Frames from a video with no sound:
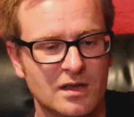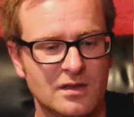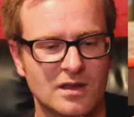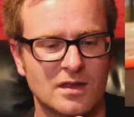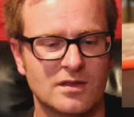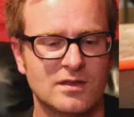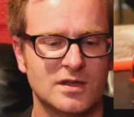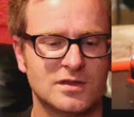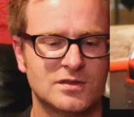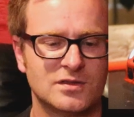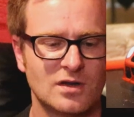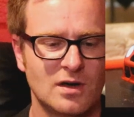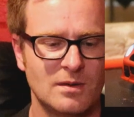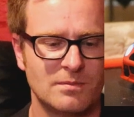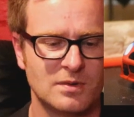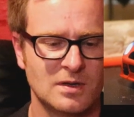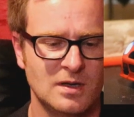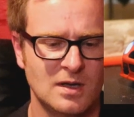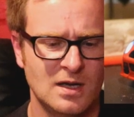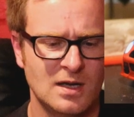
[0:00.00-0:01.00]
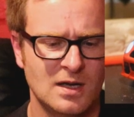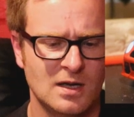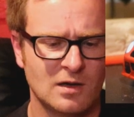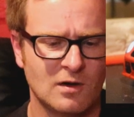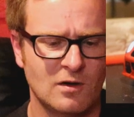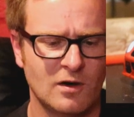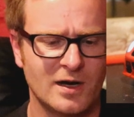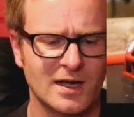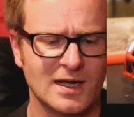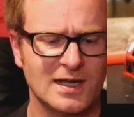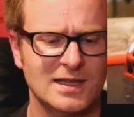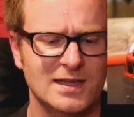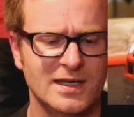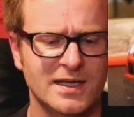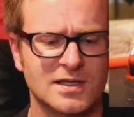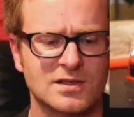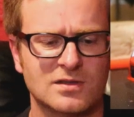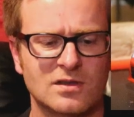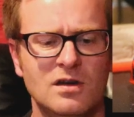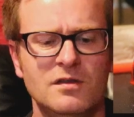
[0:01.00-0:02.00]
The, the top kind of
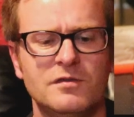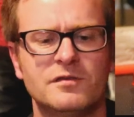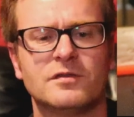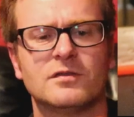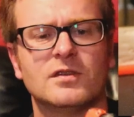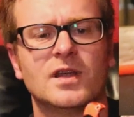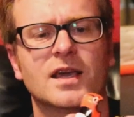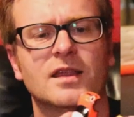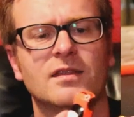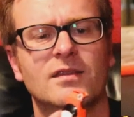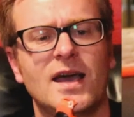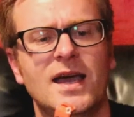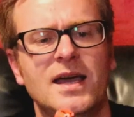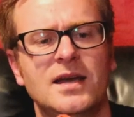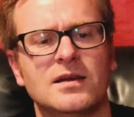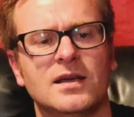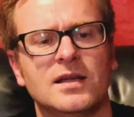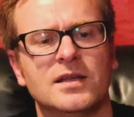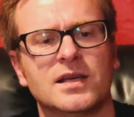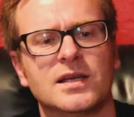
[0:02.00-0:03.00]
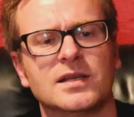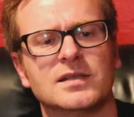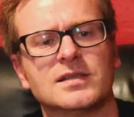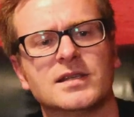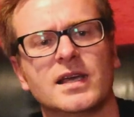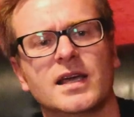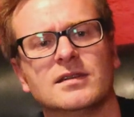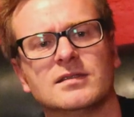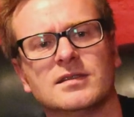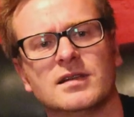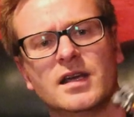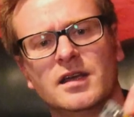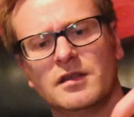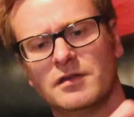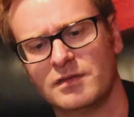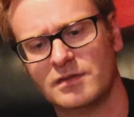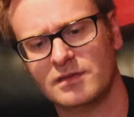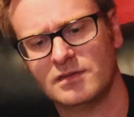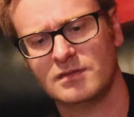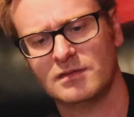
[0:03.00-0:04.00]
clicks off like that, and you can see
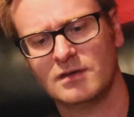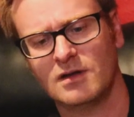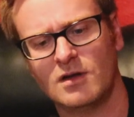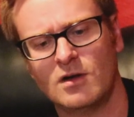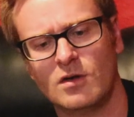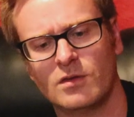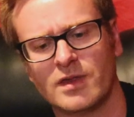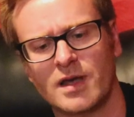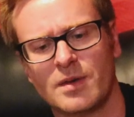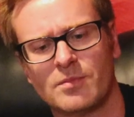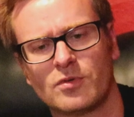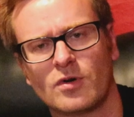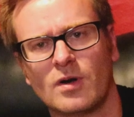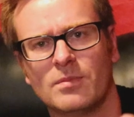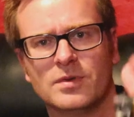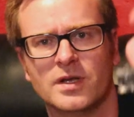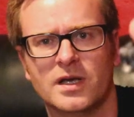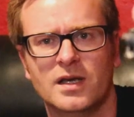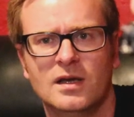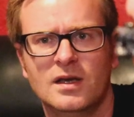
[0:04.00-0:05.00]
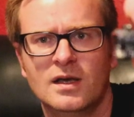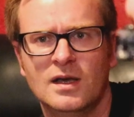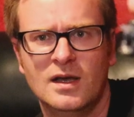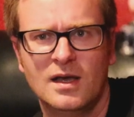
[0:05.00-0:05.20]
underneath, hold that properly,